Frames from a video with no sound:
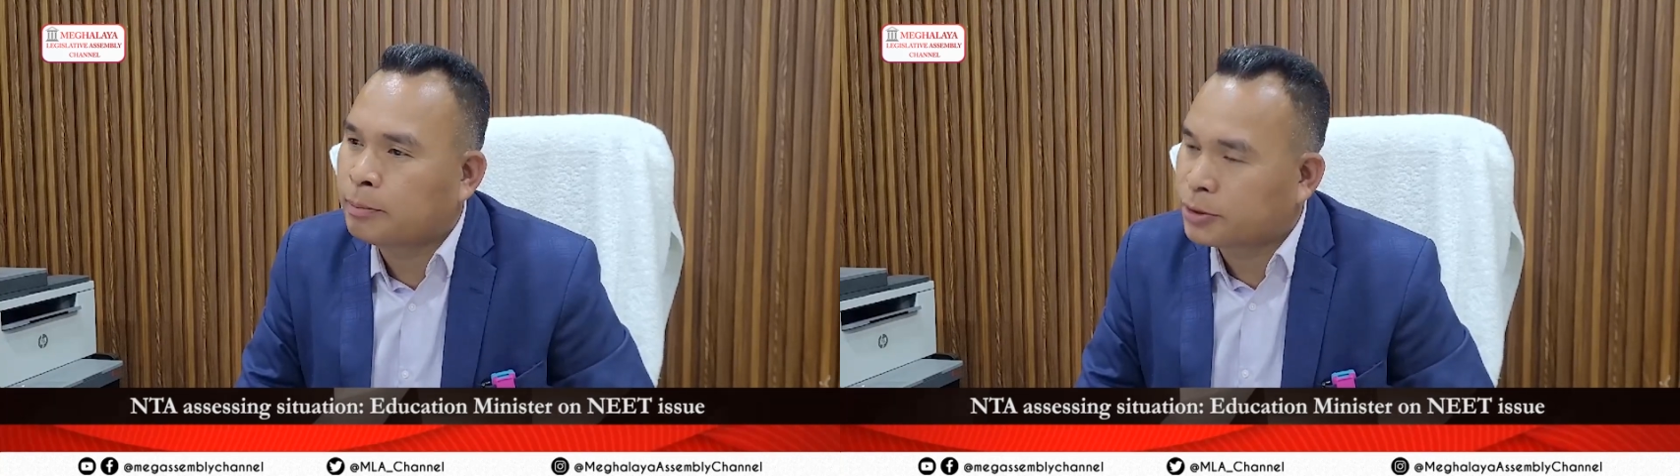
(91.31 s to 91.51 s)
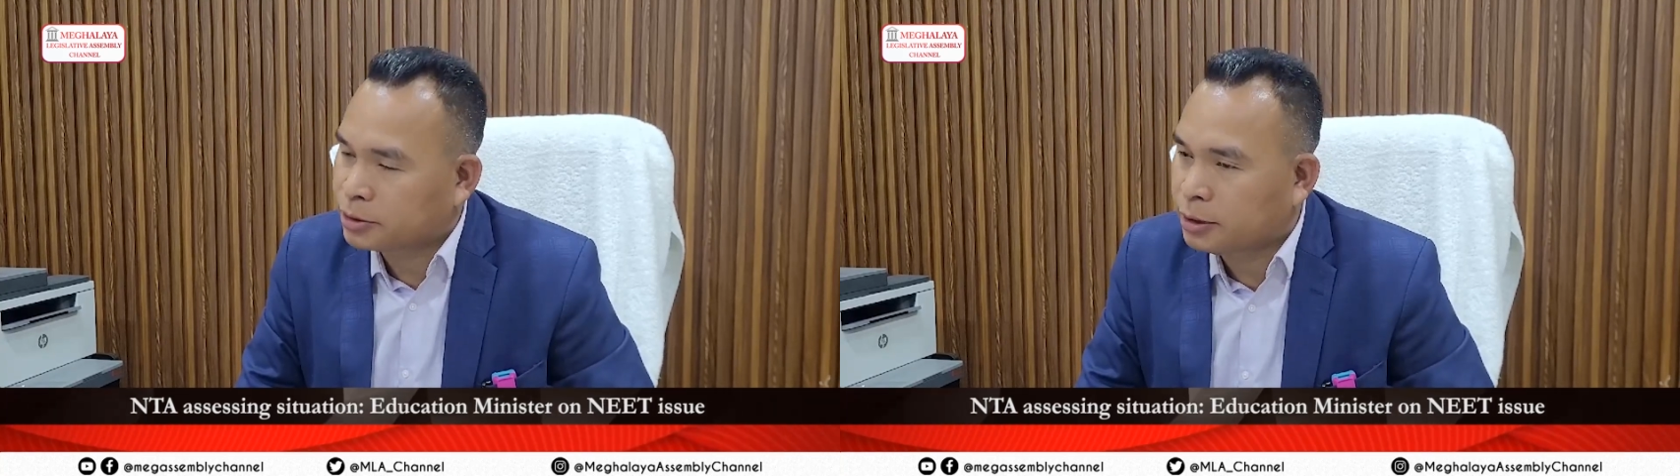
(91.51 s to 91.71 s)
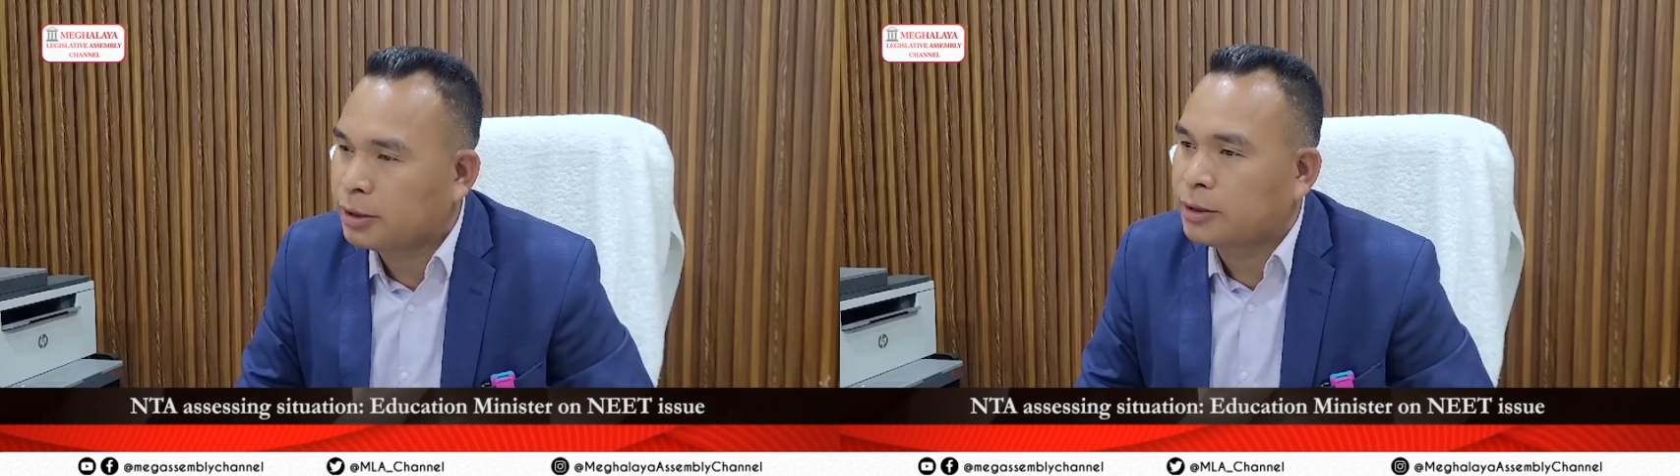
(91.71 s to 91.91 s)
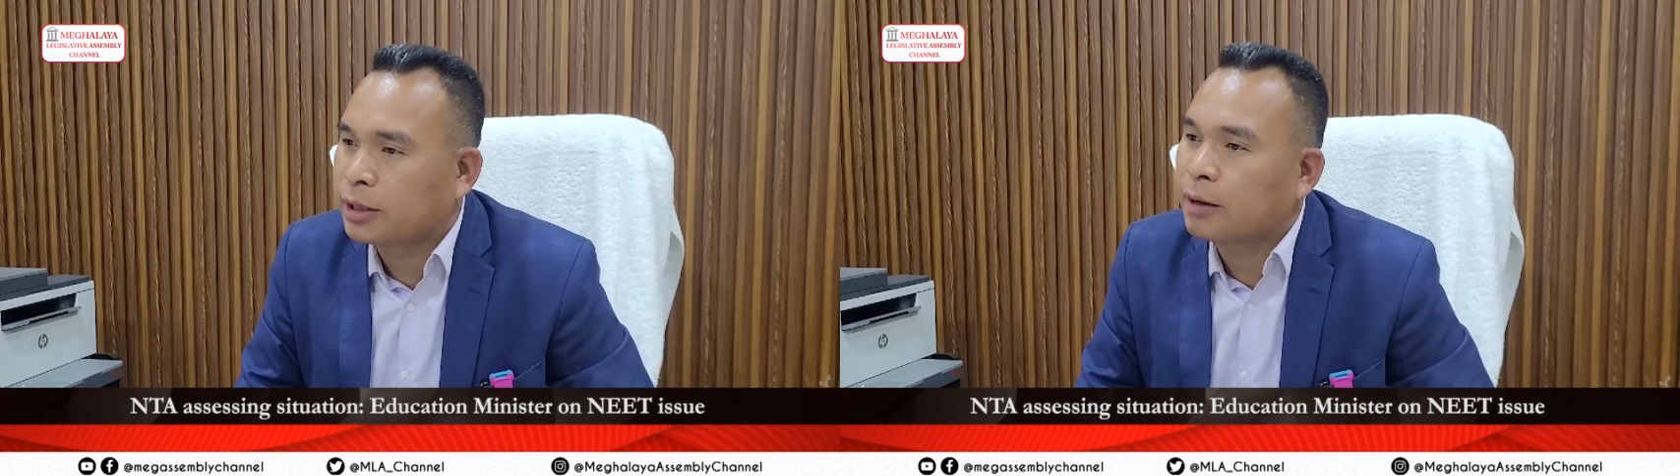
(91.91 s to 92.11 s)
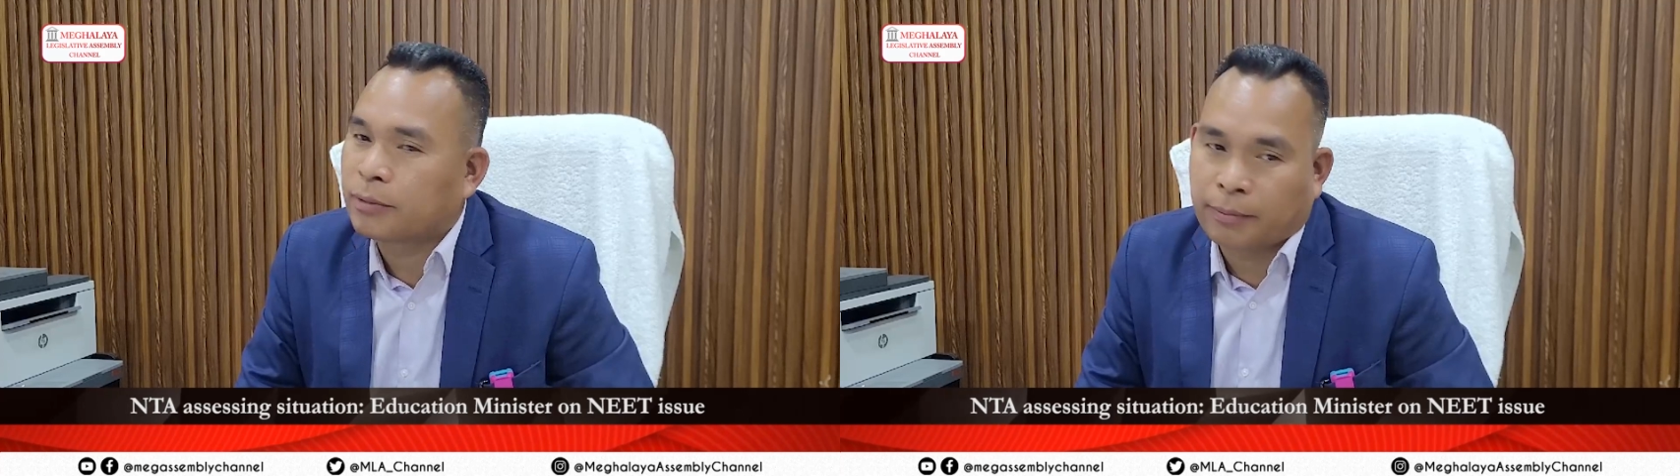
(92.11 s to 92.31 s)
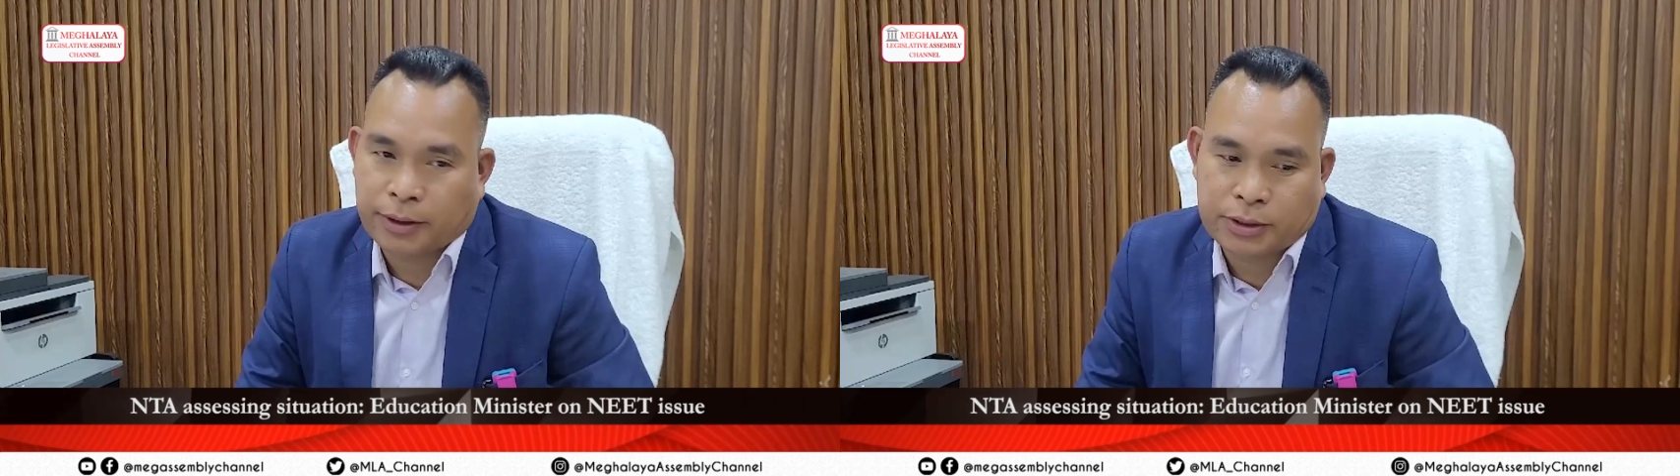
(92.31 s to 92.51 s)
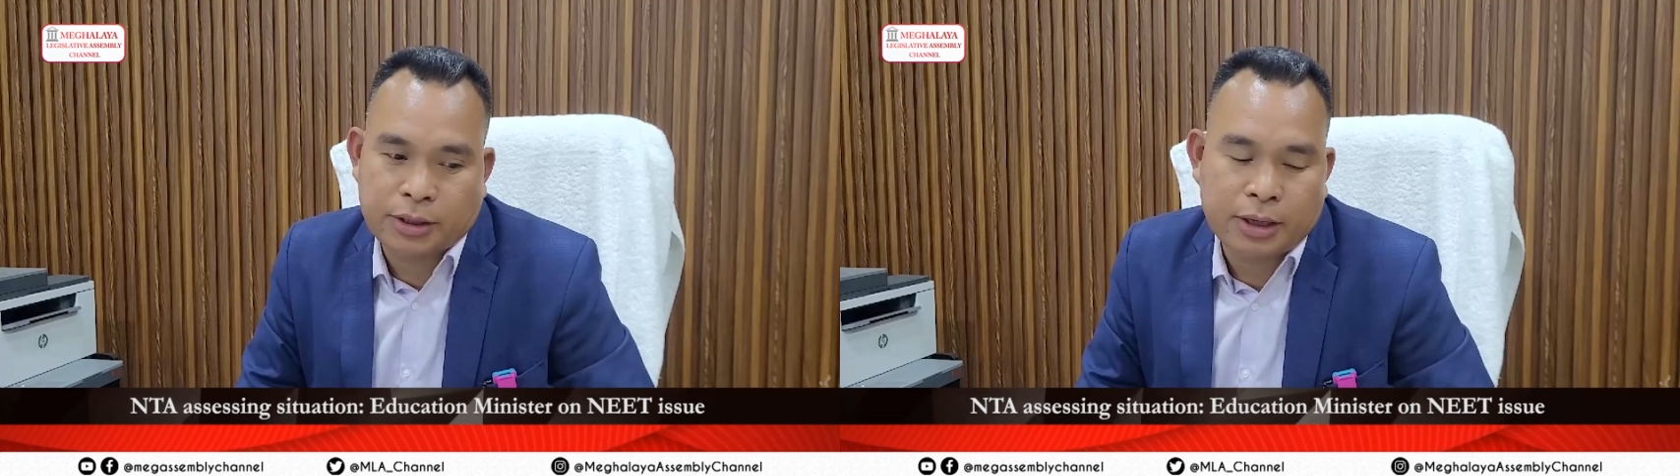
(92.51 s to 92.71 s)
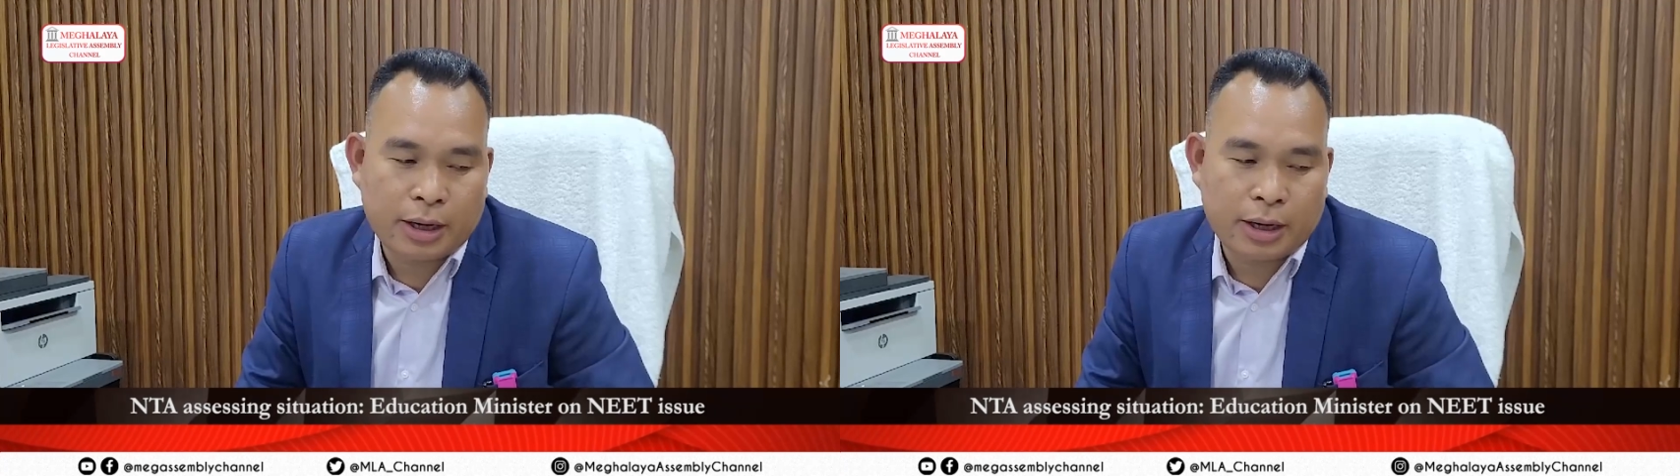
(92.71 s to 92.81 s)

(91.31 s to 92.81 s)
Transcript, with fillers: personally taking up the matter